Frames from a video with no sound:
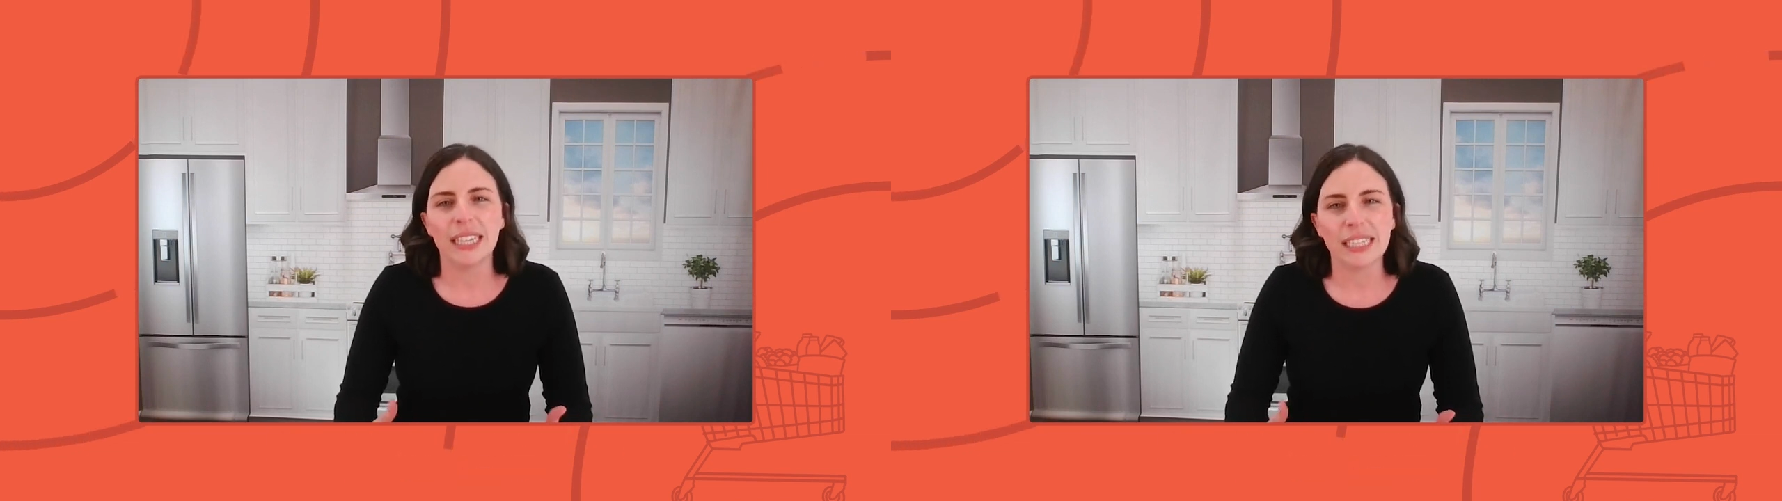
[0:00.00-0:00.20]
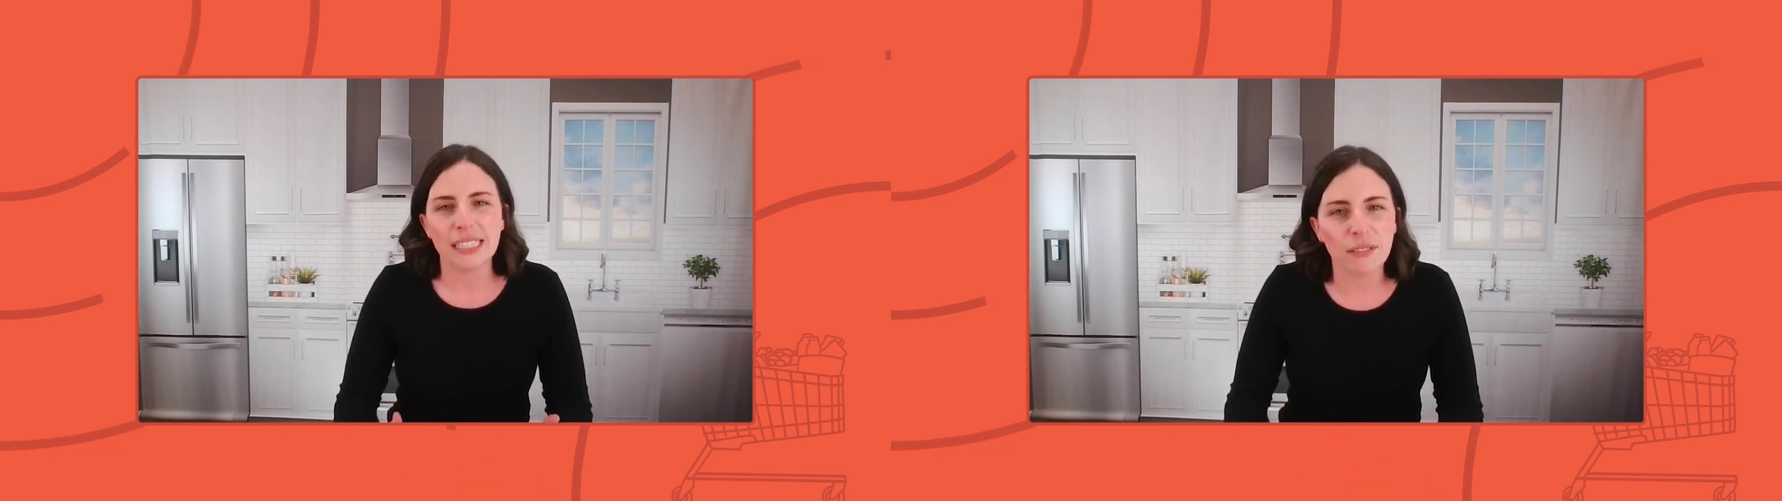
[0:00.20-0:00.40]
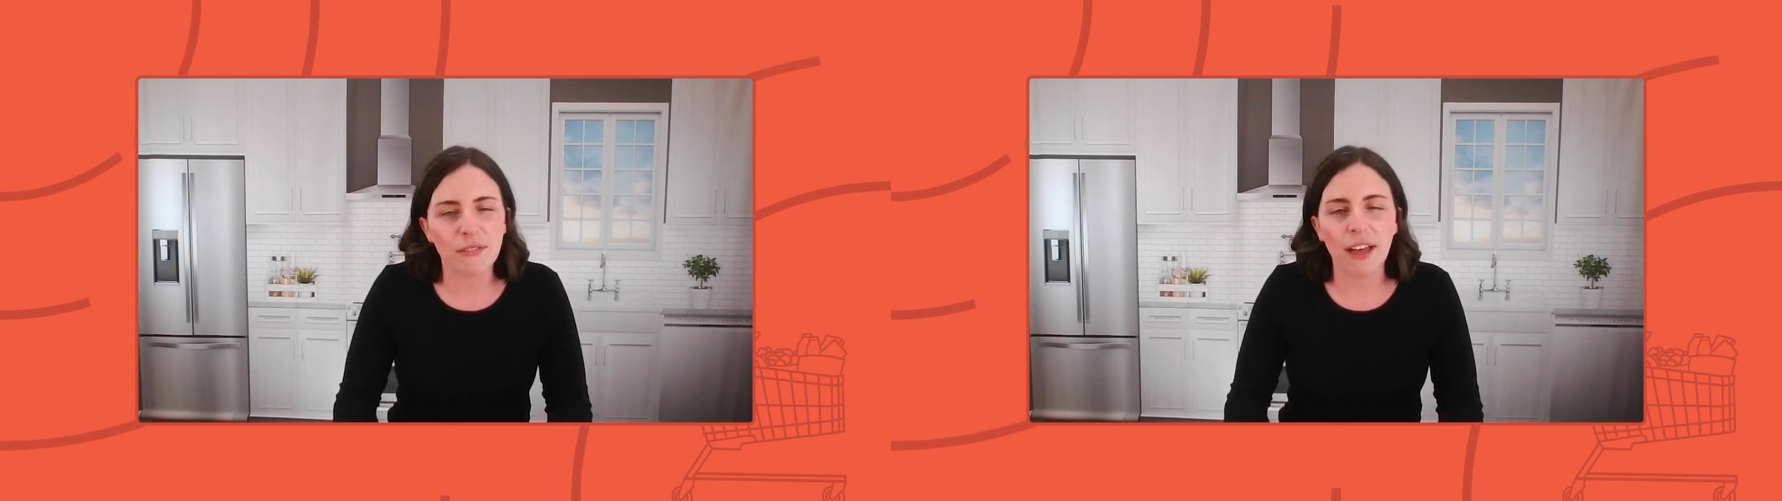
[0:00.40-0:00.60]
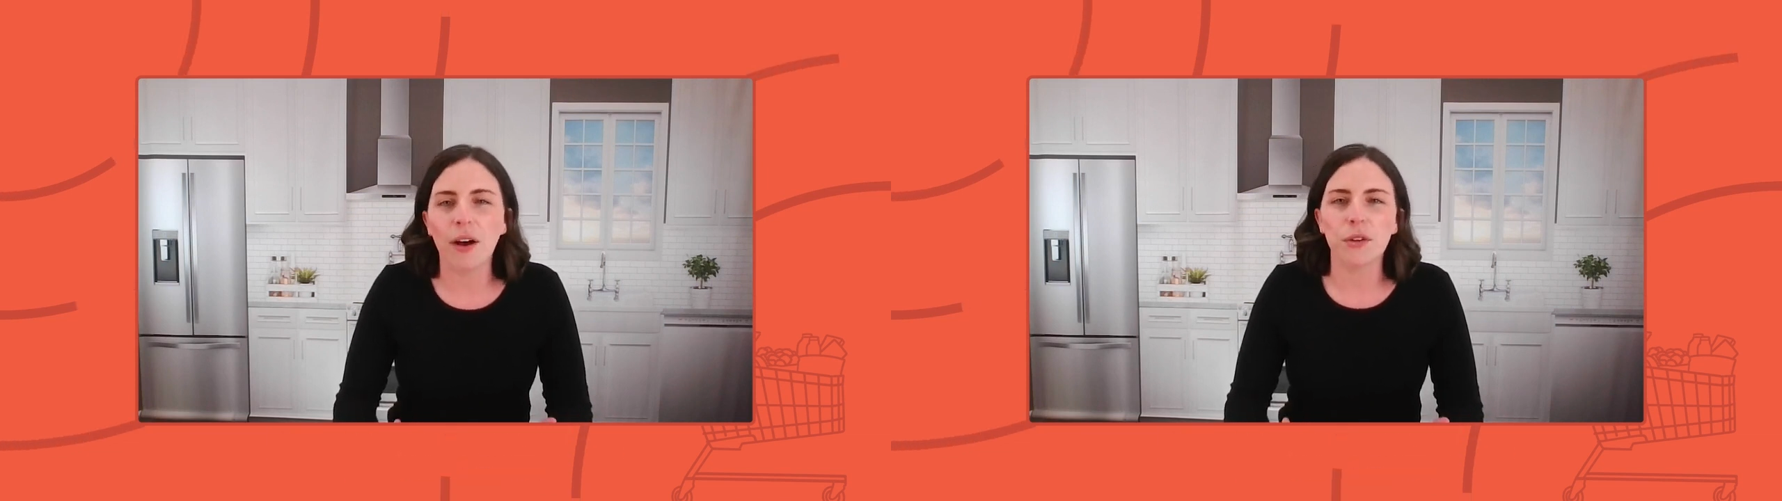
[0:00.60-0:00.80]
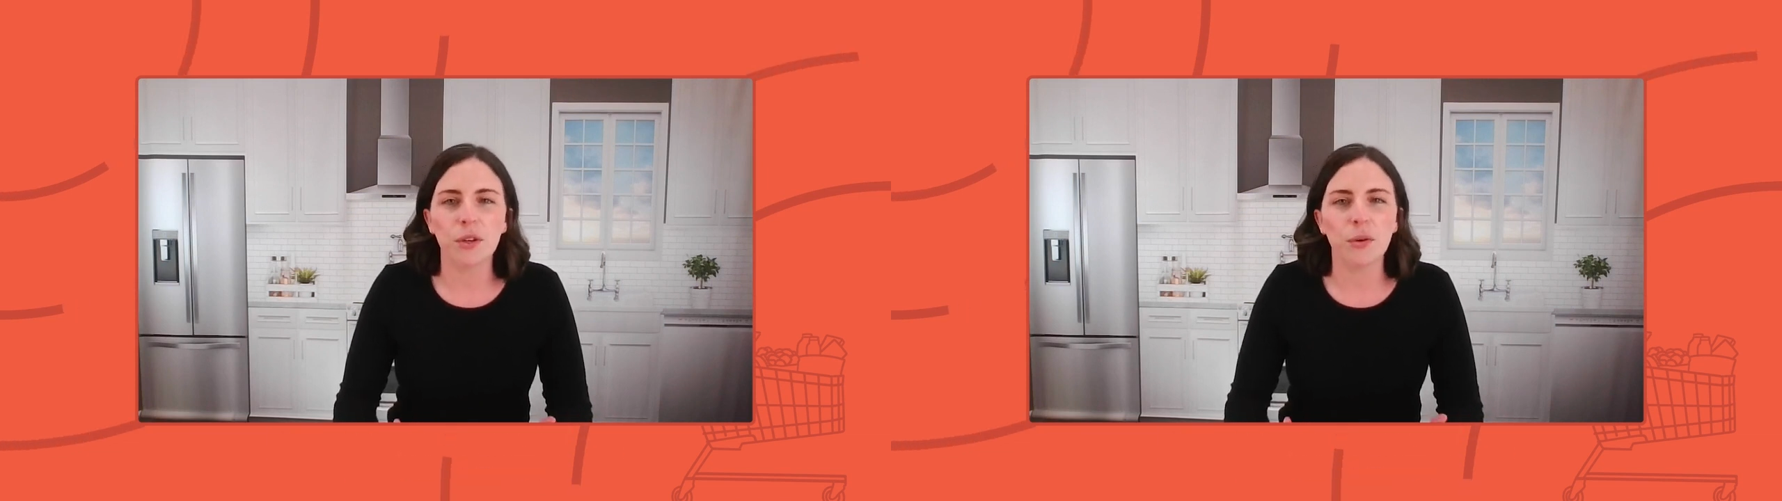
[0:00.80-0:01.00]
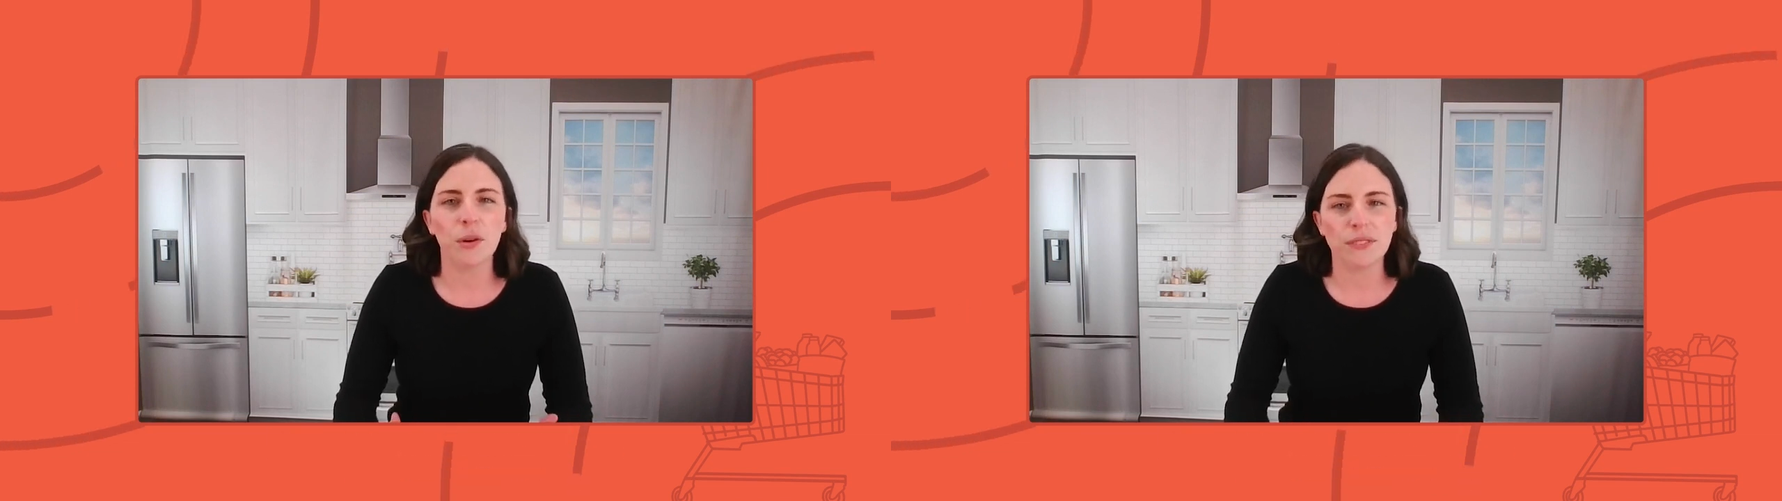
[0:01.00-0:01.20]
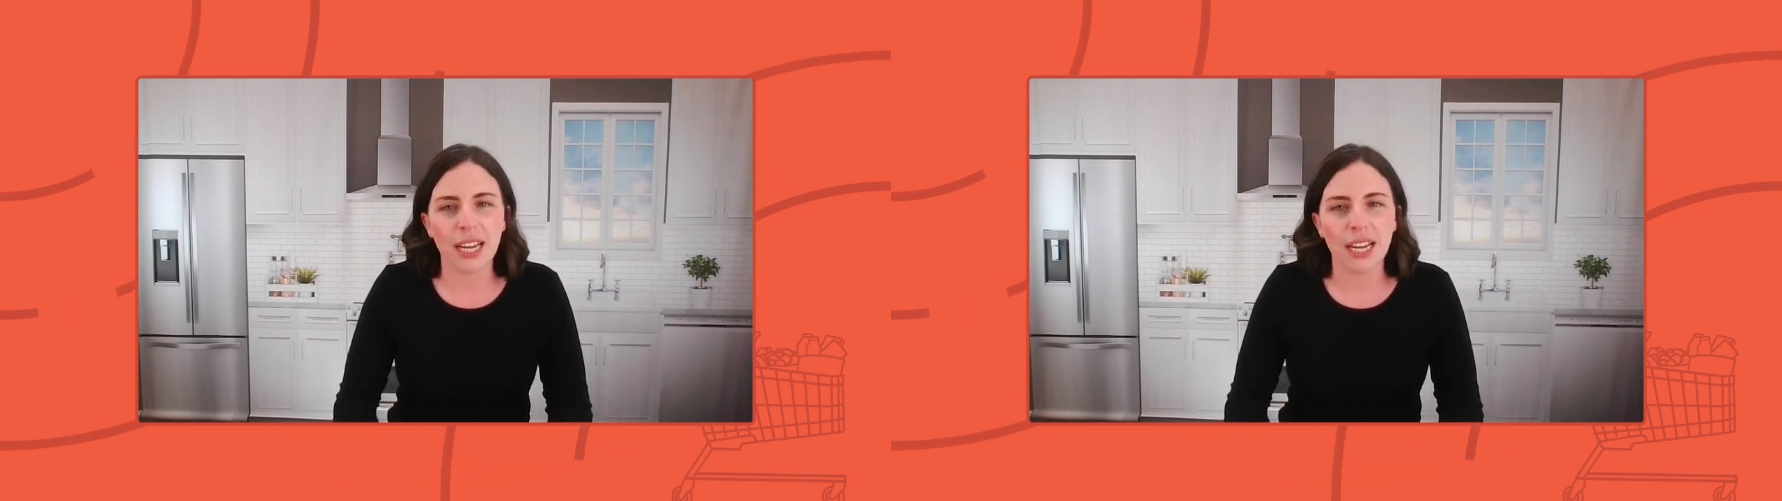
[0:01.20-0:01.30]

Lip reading: is the value of